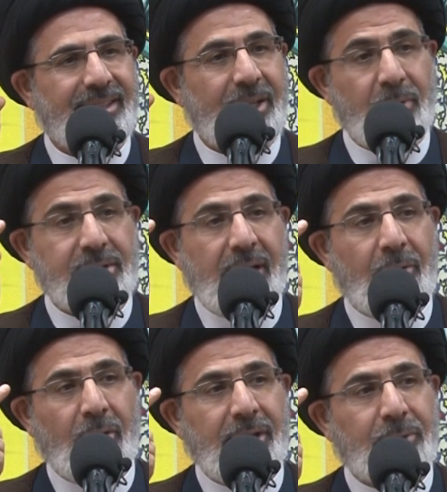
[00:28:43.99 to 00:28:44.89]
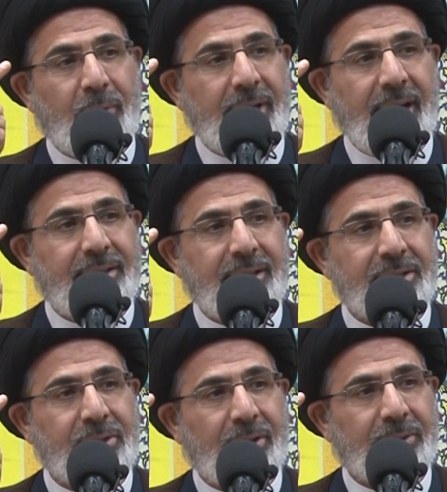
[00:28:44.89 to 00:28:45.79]
He was only 28
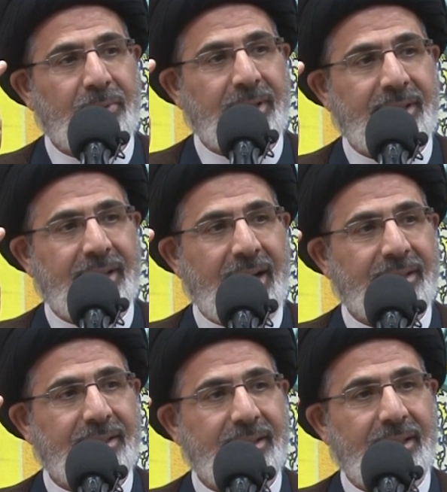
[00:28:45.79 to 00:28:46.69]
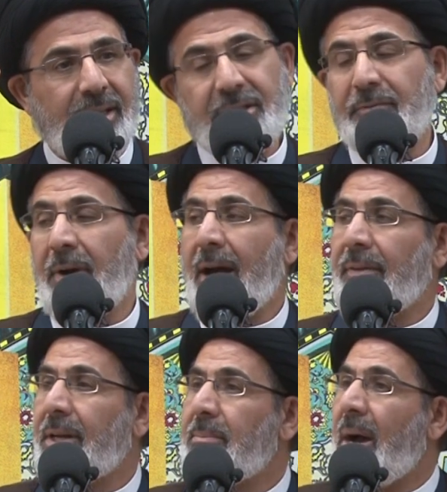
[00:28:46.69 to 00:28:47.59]
years old when he died. His
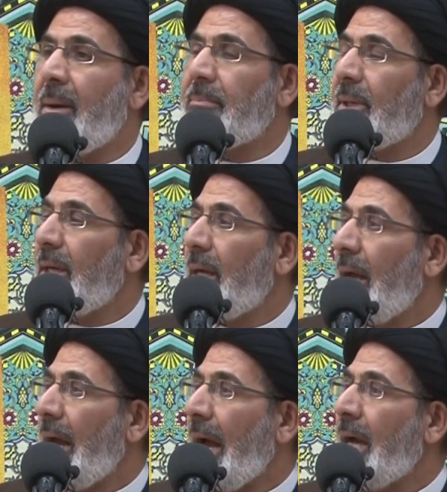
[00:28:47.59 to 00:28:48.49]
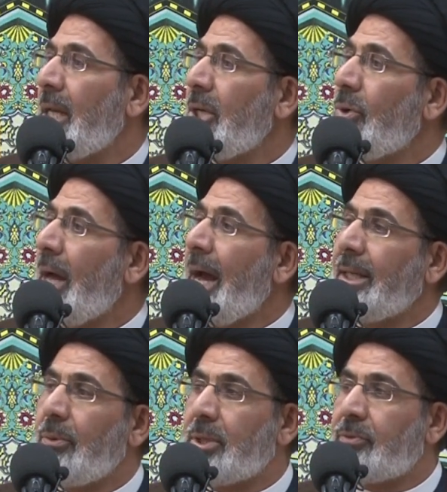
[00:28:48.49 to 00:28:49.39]
father, Imam Ali al
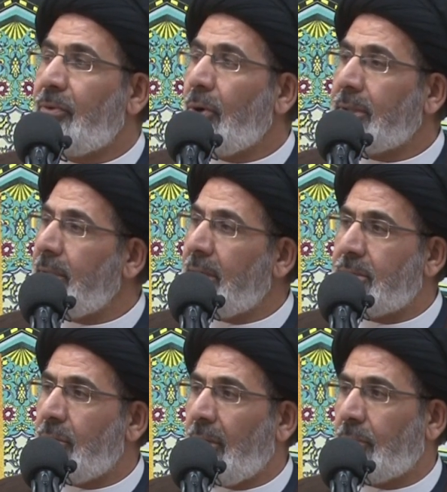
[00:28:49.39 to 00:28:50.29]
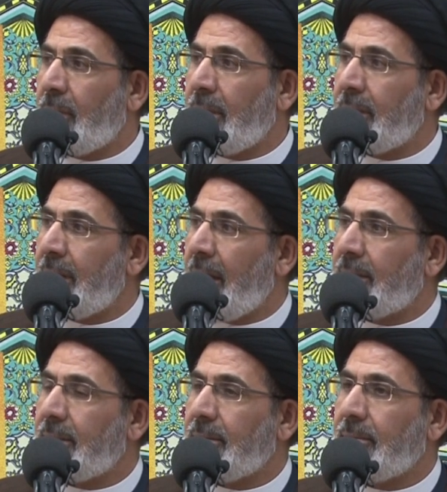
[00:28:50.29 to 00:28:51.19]
Hadi, was 40 years old when he
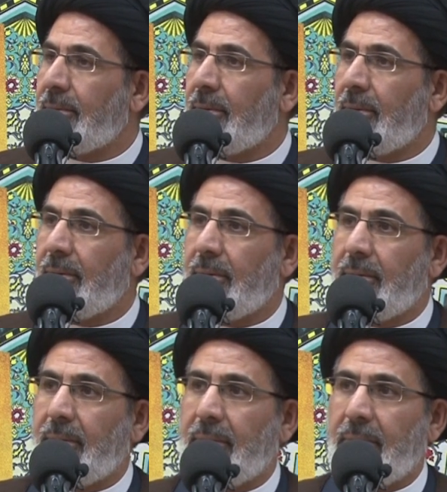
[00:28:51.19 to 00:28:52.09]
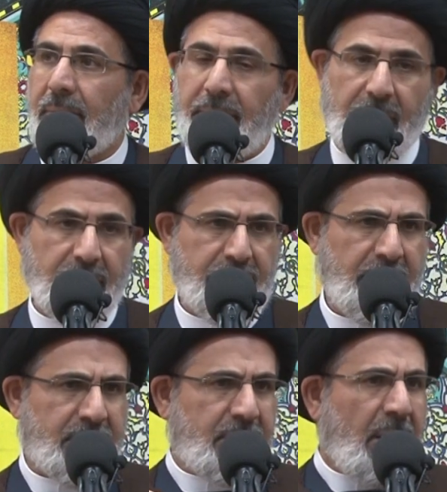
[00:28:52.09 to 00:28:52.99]
died. Because
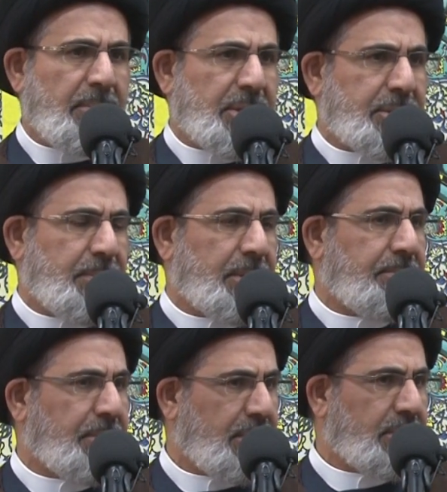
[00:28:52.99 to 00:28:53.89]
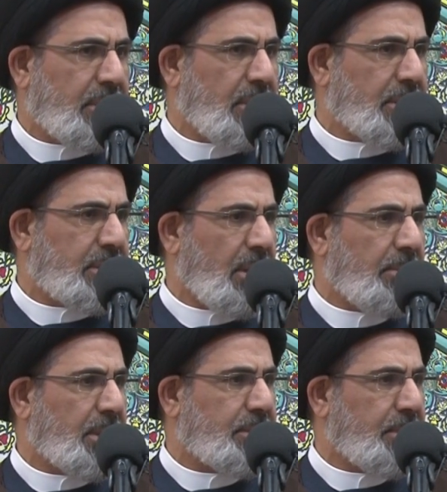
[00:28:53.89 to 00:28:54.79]
the establishment, political
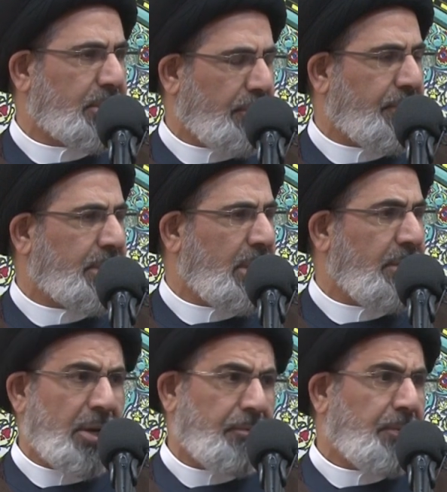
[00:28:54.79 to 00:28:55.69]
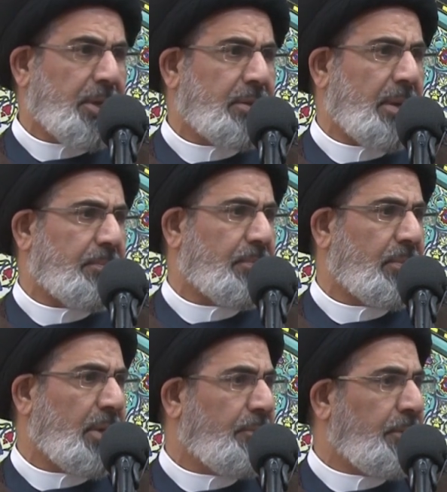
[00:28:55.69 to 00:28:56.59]
establishment of the day, they feared them.
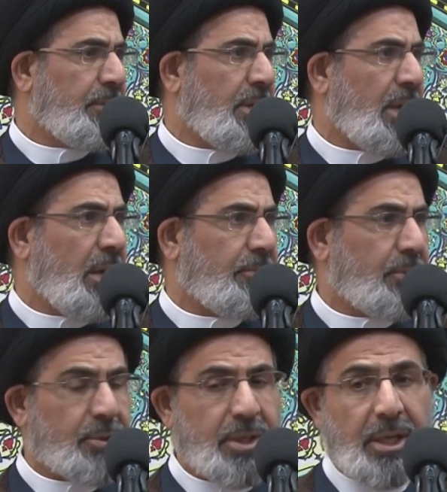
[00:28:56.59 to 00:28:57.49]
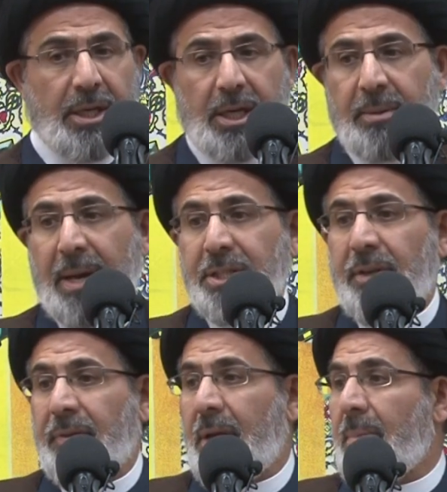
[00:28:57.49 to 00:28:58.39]
They feared their front.
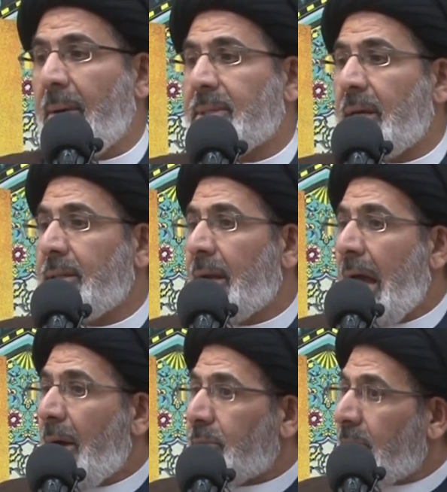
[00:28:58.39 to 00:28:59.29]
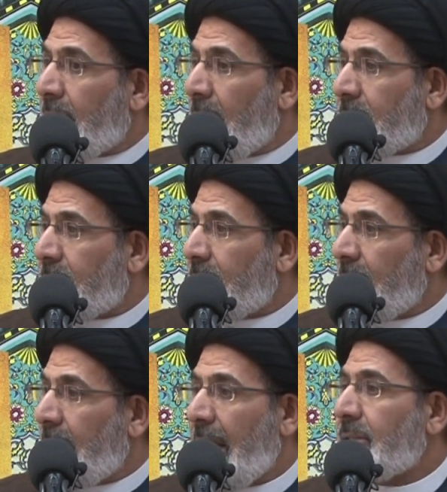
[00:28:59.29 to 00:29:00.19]
Imagine the Imam is under house arrest
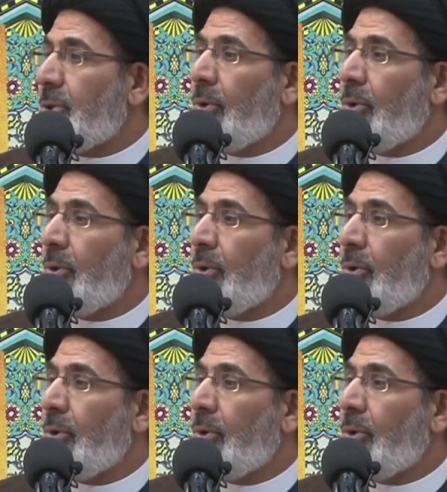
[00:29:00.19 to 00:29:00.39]
he has